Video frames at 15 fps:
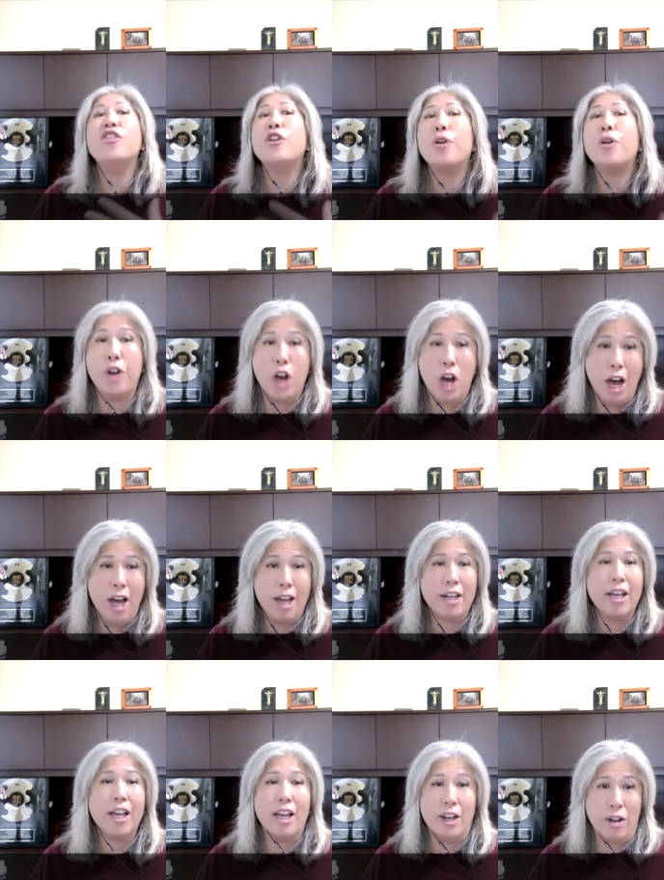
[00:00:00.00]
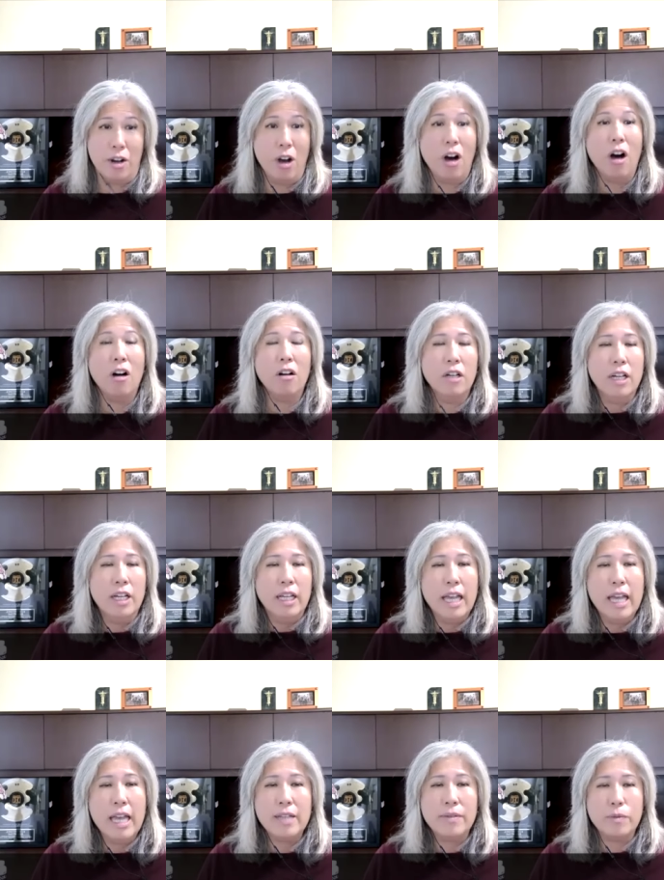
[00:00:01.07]
they're not at all. Hmm.
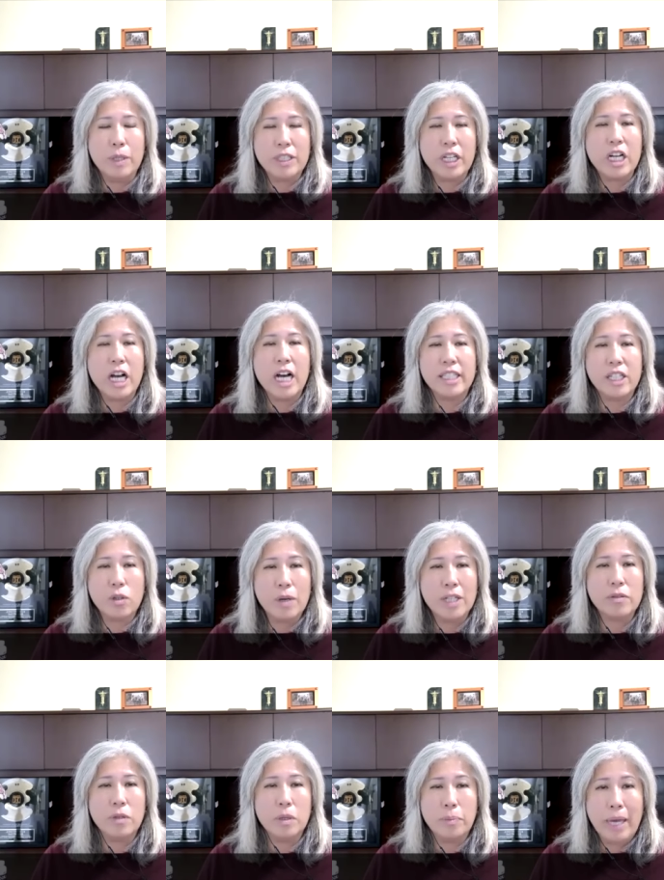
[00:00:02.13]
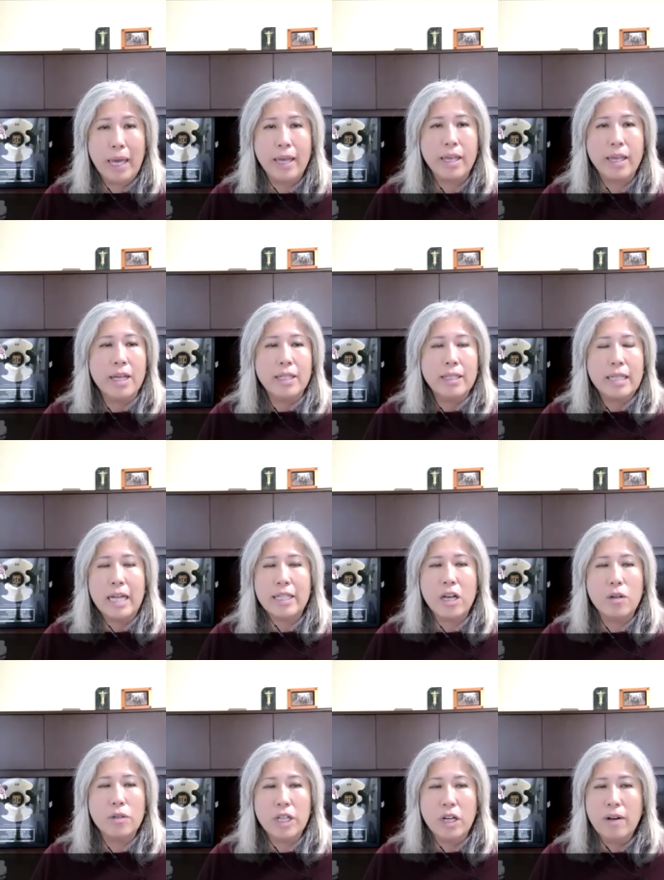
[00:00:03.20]
And what the consequence will be that
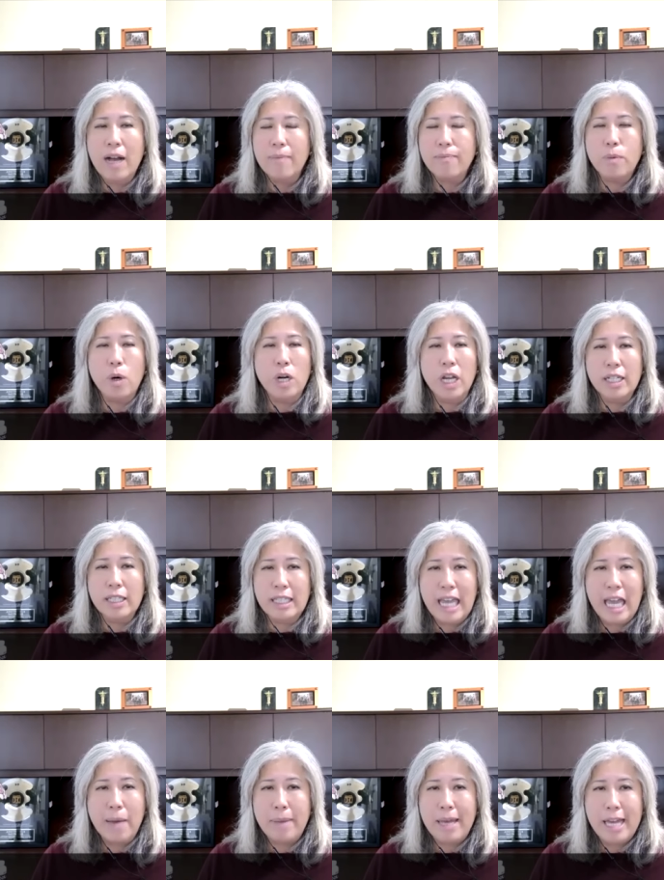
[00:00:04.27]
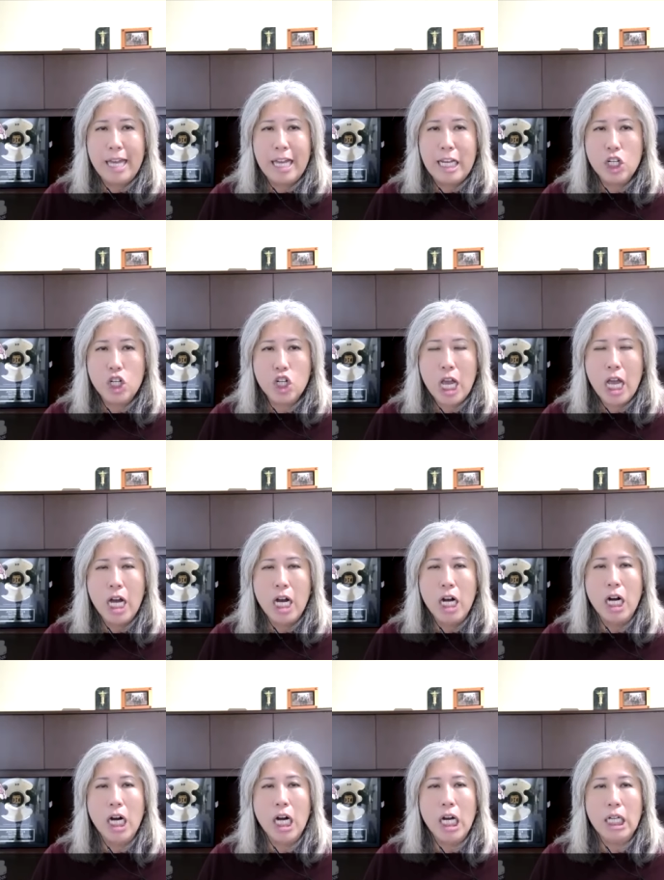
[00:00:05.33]
they'll, they'll have more lung damage
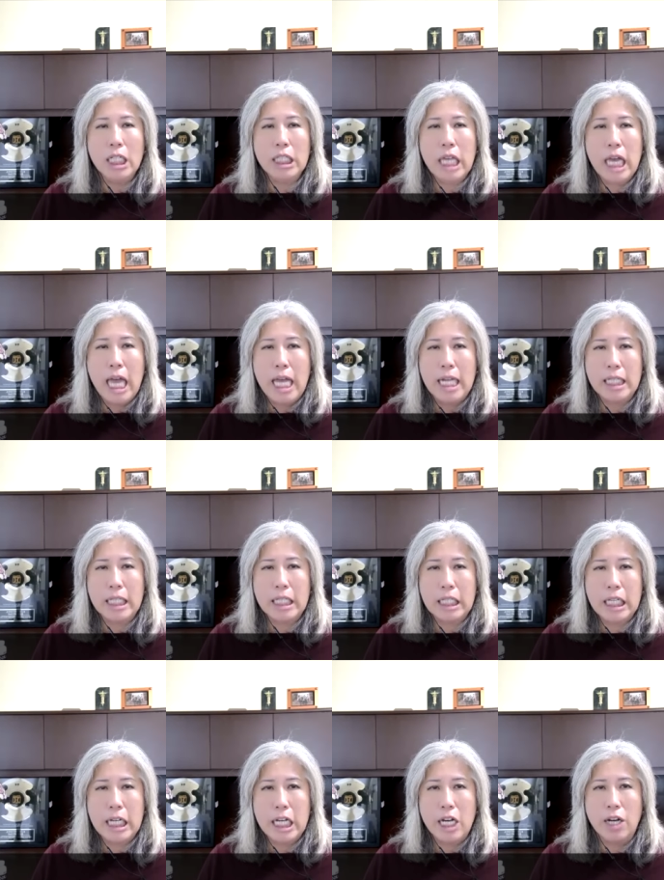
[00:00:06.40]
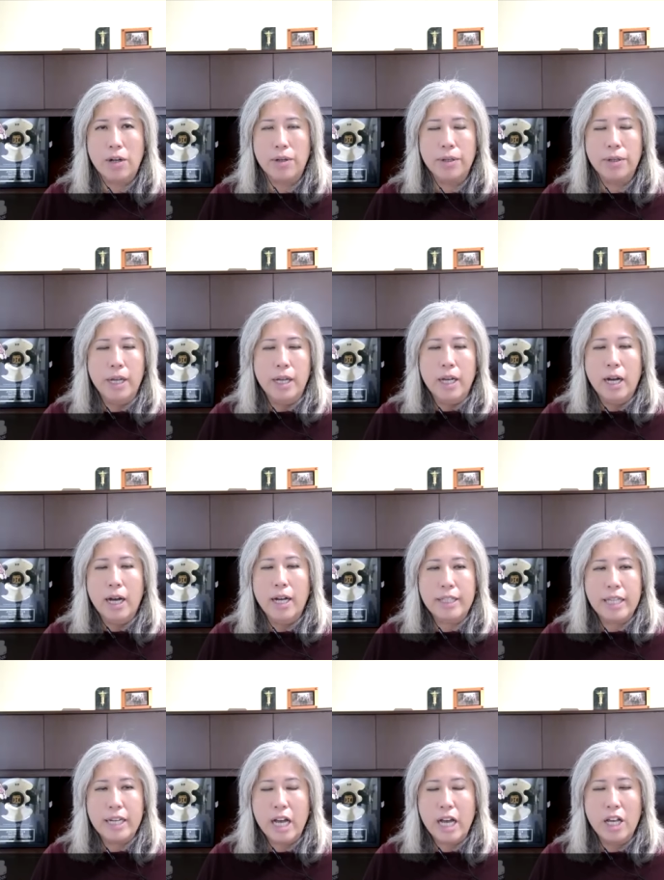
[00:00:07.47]
uh, than you know uh,
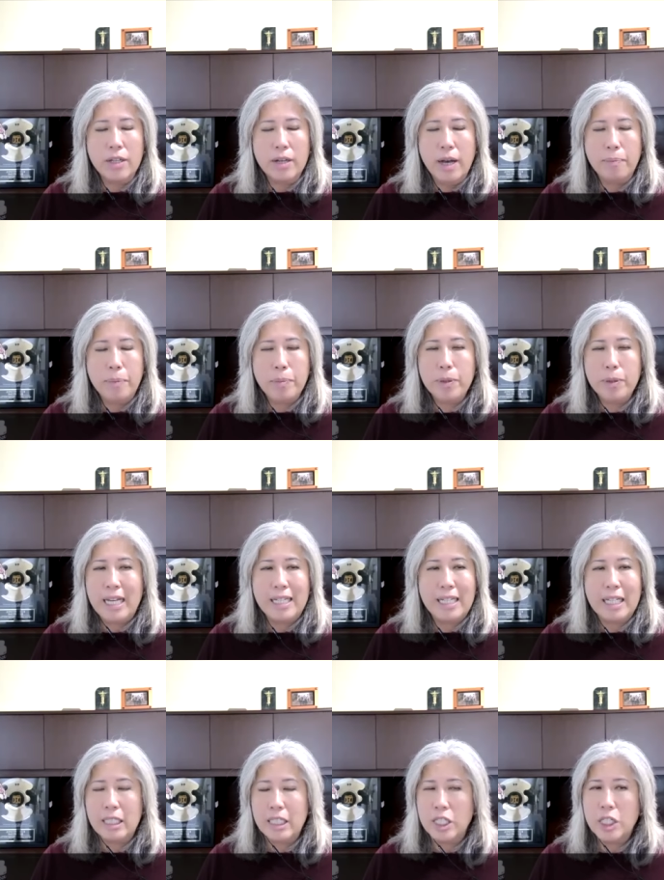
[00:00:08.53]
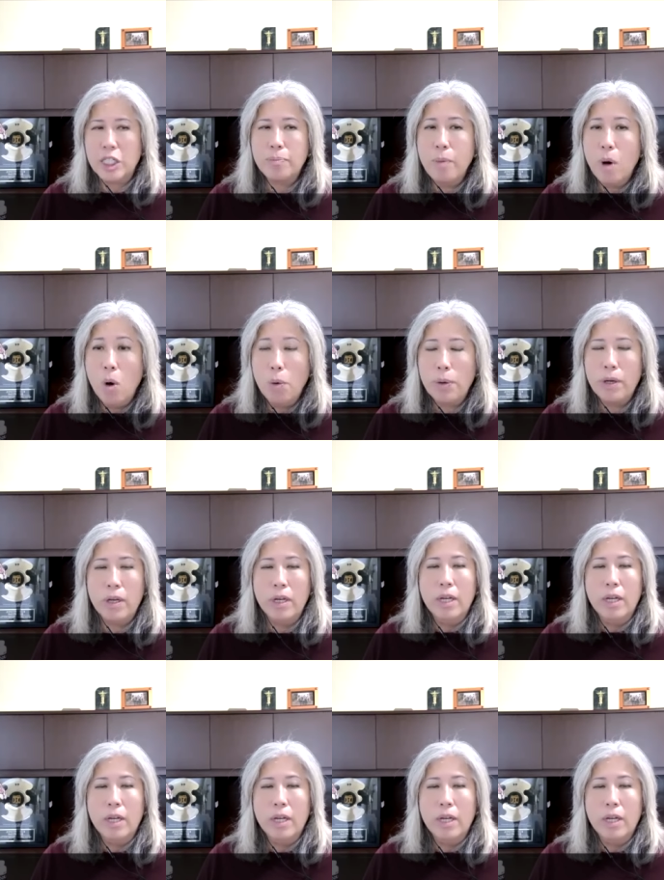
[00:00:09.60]
than uh, uh people that doesn't smoke.